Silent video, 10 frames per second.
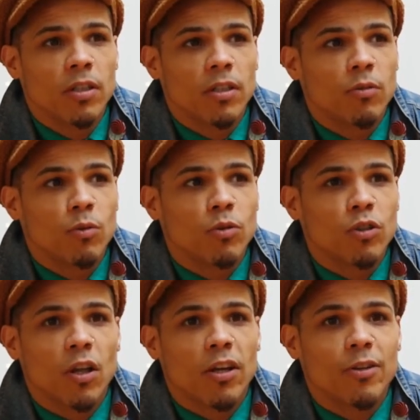they're all
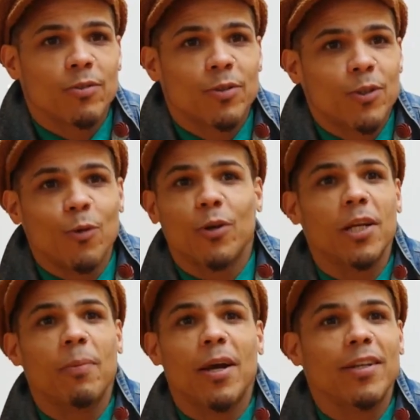just like talking
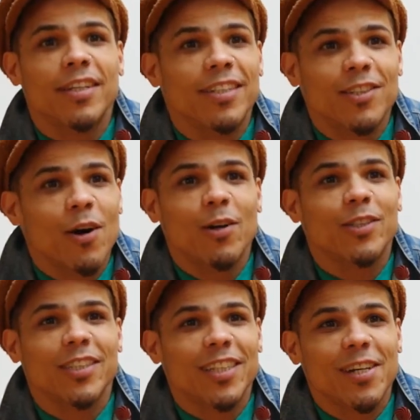about their
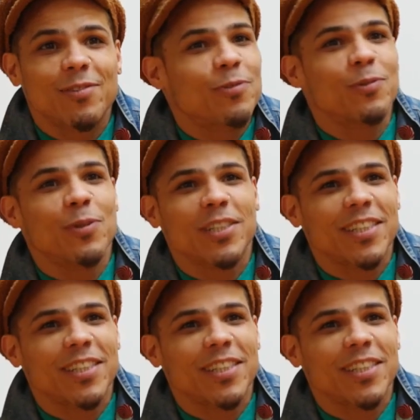childhood and how rough it was,